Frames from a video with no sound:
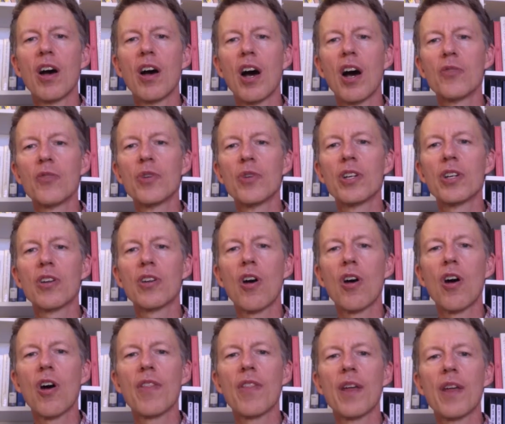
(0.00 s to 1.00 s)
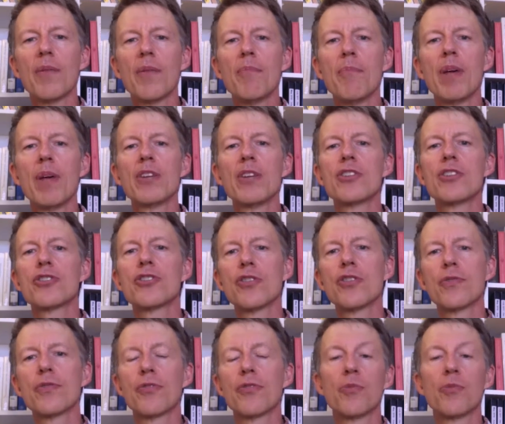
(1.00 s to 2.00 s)
unwritten law that men
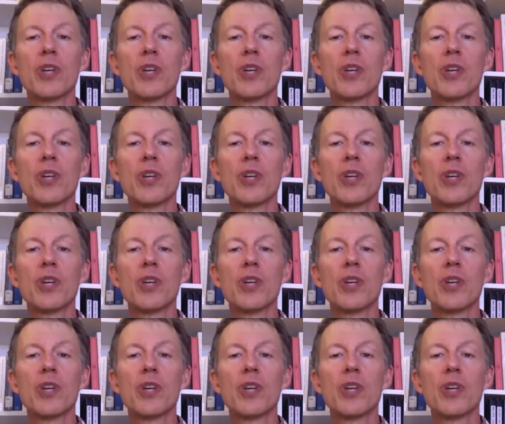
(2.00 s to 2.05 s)
discern from